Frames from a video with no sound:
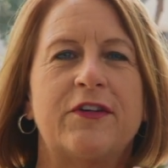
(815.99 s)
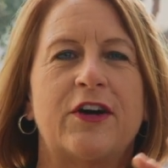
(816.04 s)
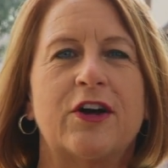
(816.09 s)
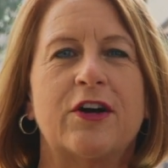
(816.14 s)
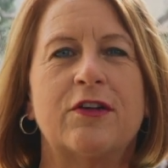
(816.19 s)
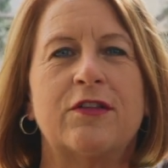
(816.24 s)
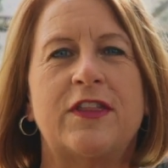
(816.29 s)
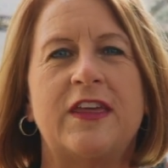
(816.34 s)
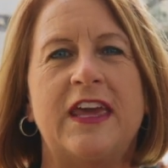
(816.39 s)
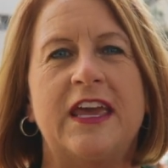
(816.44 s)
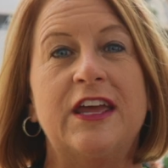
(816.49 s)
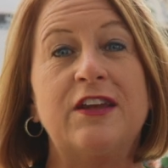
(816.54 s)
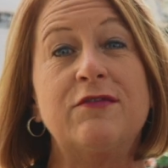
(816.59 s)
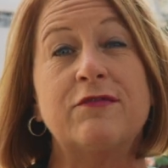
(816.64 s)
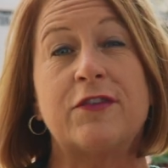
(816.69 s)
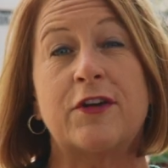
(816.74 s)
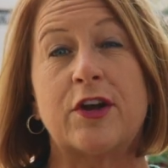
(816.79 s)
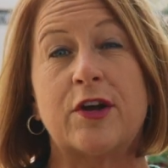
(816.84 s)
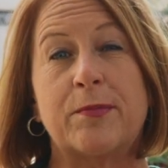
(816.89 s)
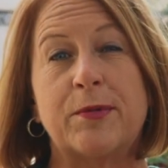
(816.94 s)
are the
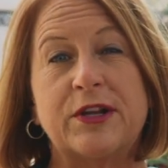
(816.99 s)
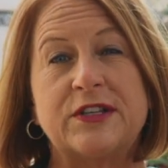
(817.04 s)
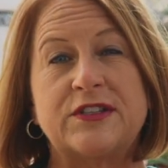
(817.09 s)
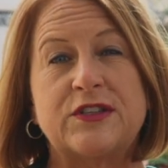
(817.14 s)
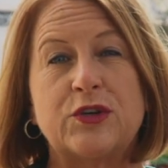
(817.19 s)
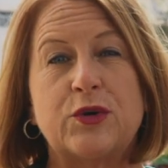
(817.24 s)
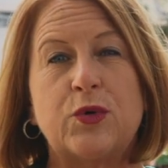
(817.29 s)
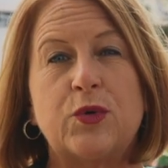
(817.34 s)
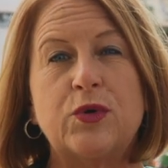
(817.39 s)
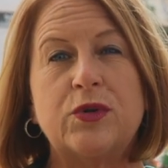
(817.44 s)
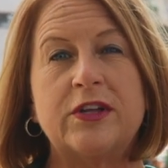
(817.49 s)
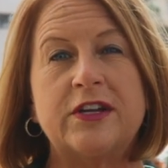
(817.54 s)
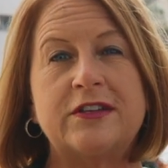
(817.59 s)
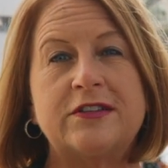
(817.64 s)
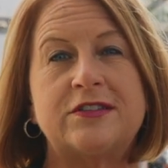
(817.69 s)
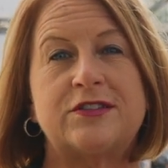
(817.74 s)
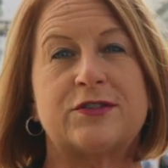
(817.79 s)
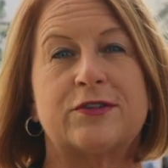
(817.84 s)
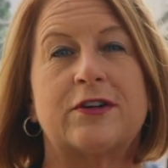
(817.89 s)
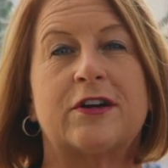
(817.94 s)
invertebrates the
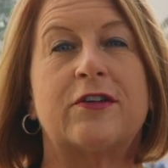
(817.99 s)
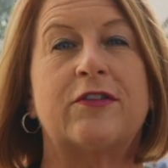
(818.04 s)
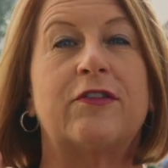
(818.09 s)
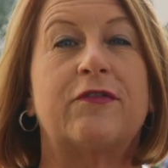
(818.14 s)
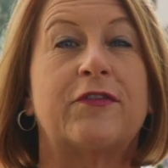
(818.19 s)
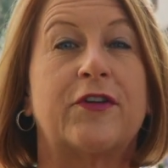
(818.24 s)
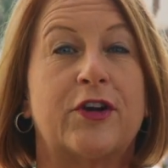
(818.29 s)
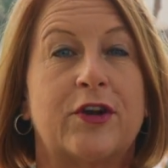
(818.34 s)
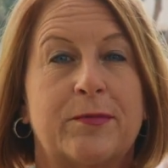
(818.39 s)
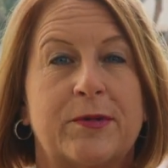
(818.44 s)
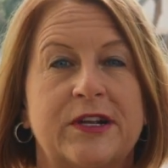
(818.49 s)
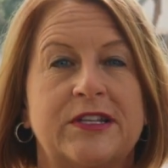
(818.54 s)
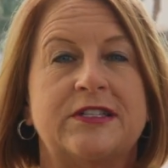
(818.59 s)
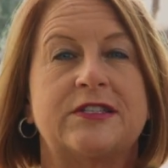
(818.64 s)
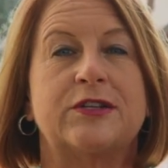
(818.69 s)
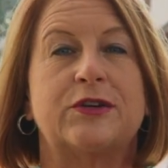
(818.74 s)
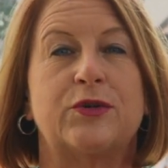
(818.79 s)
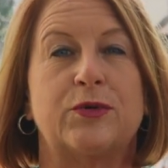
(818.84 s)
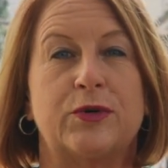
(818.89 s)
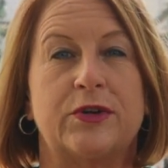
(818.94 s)
coolest or are the vertebrates
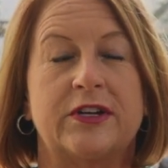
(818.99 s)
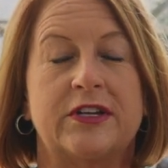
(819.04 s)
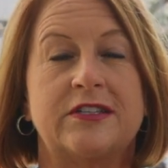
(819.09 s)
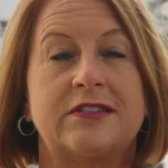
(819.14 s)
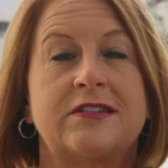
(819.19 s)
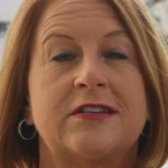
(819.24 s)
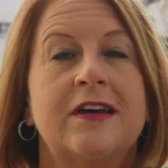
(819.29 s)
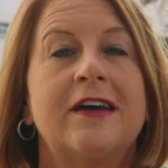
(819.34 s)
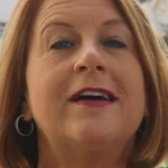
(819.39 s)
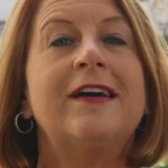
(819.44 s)
the coolest?